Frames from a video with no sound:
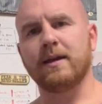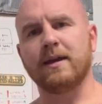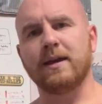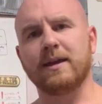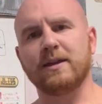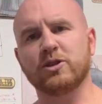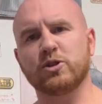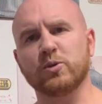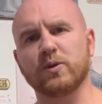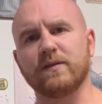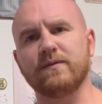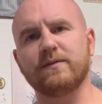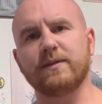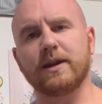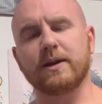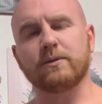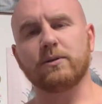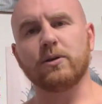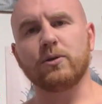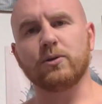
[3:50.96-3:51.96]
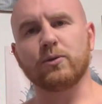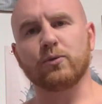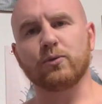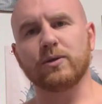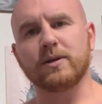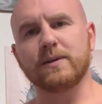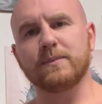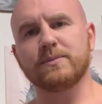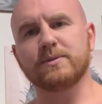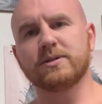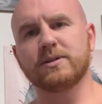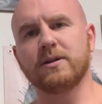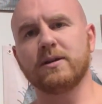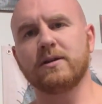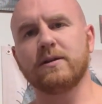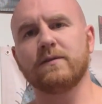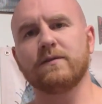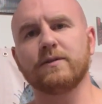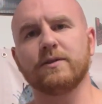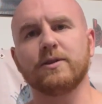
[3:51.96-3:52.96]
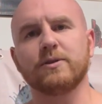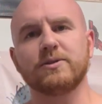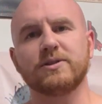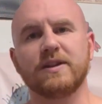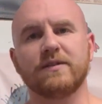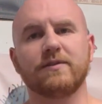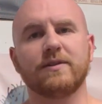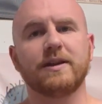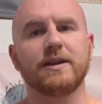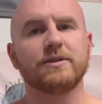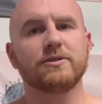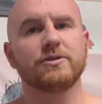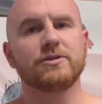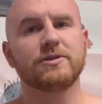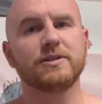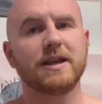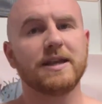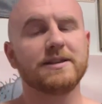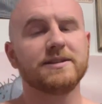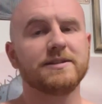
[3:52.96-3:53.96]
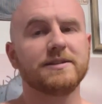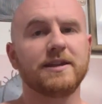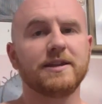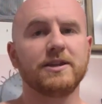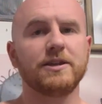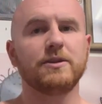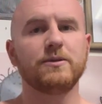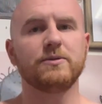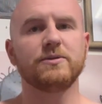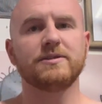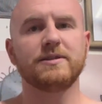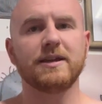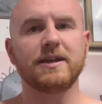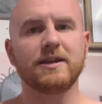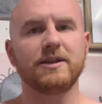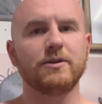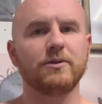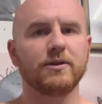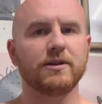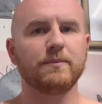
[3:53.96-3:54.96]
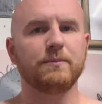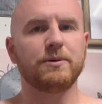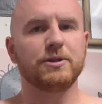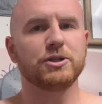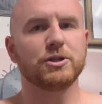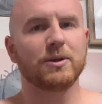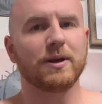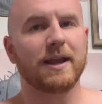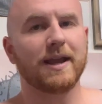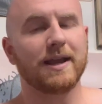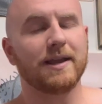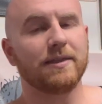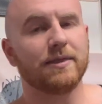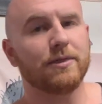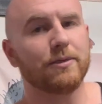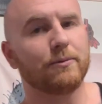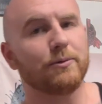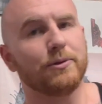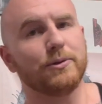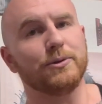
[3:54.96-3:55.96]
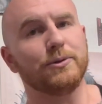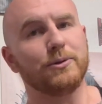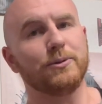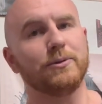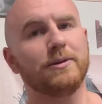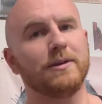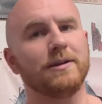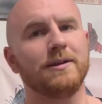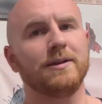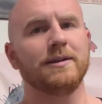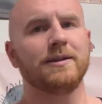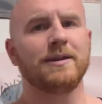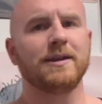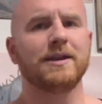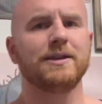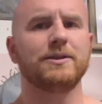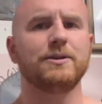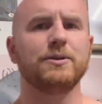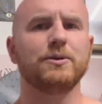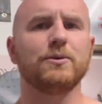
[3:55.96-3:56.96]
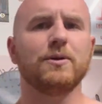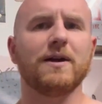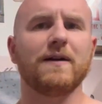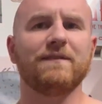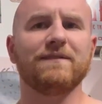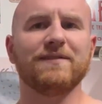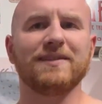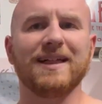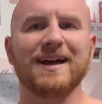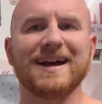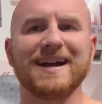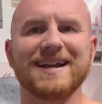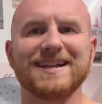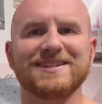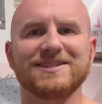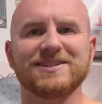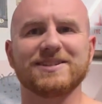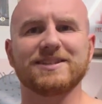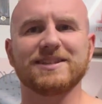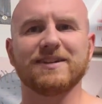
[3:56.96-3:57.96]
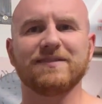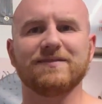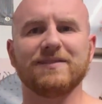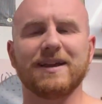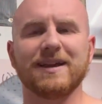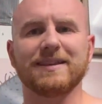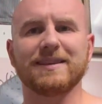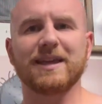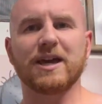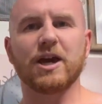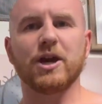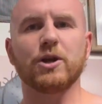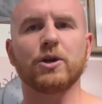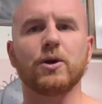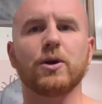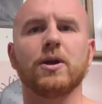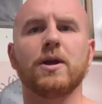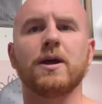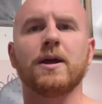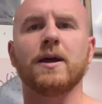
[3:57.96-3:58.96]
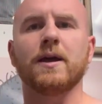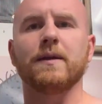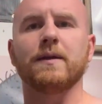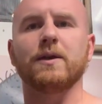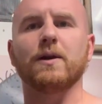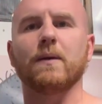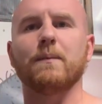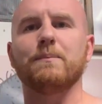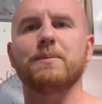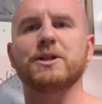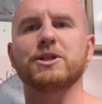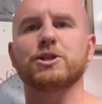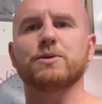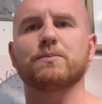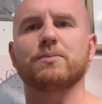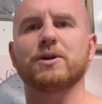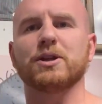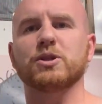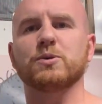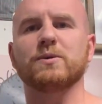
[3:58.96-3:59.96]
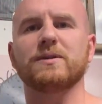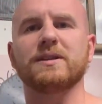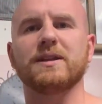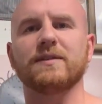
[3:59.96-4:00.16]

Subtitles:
and sort of narrow grips for those different exercises that use that. You can put your hand through and do flies and stuff like that, or bench press with